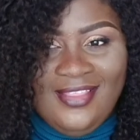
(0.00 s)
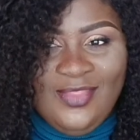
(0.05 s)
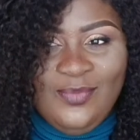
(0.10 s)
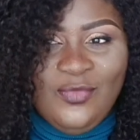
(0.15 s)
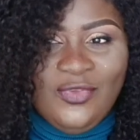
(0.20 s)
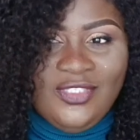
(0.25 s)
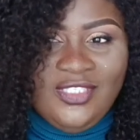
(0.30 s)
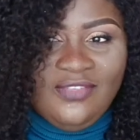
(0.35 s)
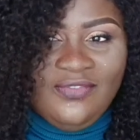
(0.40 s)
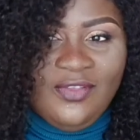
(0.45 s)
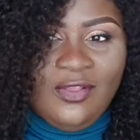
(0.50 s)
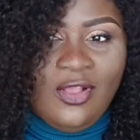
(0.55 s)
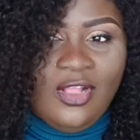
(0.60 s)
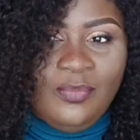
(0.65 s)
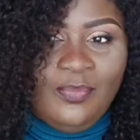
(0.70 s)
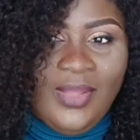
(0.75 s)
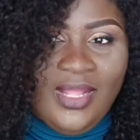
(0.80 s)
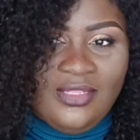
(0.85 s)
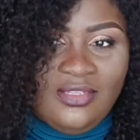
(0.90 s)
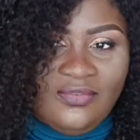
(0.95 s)
The most
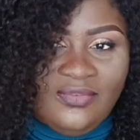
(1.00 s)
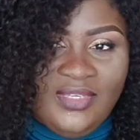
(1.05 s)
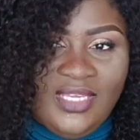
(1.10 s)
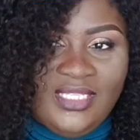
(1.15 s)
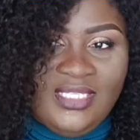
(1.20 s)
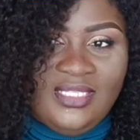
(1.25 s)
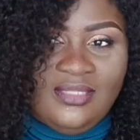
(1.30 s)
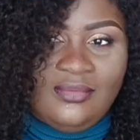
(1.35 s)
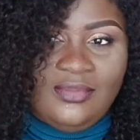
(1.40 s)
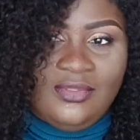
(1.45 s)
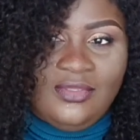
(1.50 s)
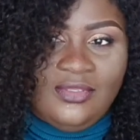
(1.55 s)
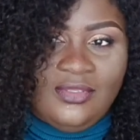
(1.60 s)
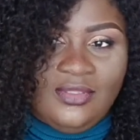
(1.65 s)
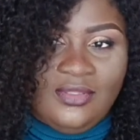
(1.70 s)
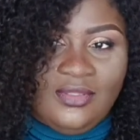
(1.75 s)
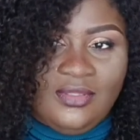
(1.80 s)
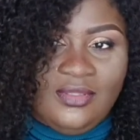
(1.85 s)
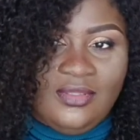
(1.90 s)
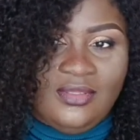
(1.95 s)
difficult part of getting
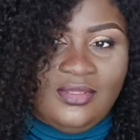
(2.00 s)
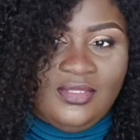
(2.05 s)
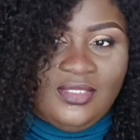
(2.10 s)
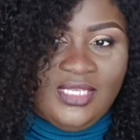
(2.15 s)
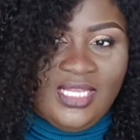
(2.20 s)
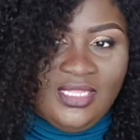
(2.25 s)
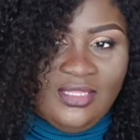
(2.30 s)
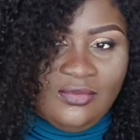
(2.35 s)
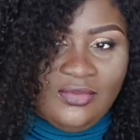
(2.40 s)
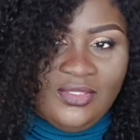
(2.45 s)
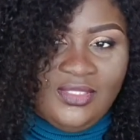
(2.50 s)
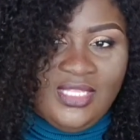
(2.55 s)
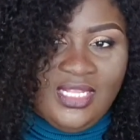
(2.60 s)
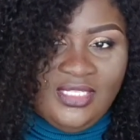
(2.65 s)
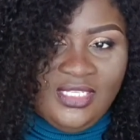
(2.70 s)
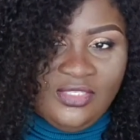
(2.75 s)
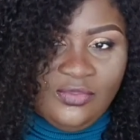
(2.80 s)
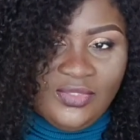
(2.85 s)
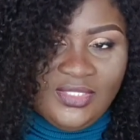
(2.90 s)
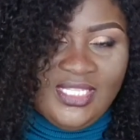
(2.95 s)
this channel
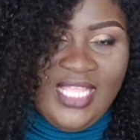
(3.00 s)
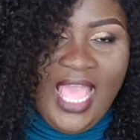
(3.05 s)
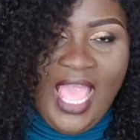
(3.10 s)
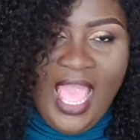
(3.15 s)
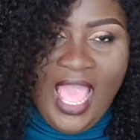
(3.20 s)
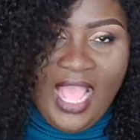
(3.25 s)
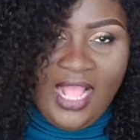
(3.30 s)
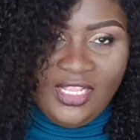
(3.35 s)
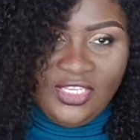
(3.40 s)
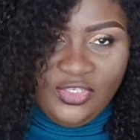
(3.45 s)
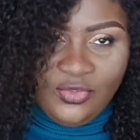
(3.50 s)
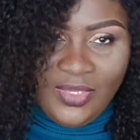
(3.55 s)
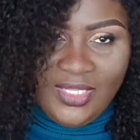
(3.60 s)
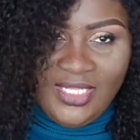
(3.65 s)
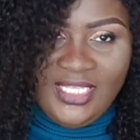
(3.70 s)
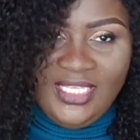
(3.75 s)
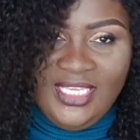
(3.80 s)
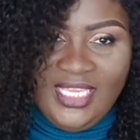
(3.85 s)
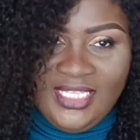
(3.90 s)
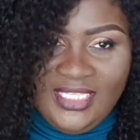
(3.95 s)
started was
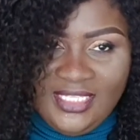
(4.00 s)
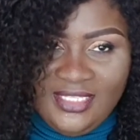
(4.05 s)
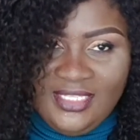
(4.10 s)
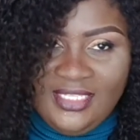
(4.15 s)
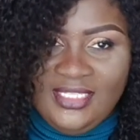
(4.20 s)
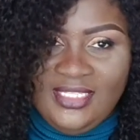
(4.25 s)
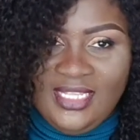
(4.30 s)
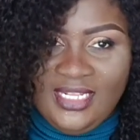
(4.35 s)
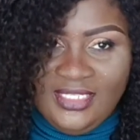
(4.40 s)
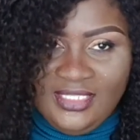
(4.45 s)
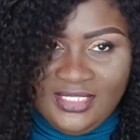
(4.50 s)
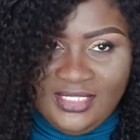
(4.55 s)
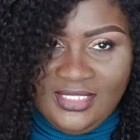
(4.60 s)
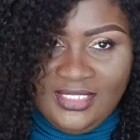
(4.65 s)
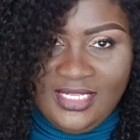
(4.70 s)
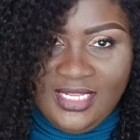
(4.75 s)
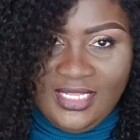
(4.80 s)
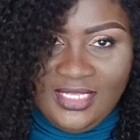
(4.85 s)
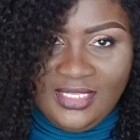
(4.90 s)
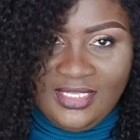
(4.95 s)
actually getting it
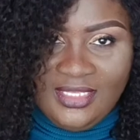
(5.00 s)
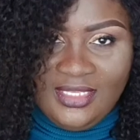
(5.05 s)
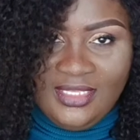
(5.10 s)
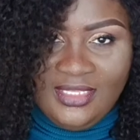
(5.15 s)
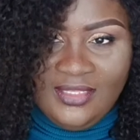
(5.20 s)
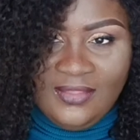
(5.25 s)
started, like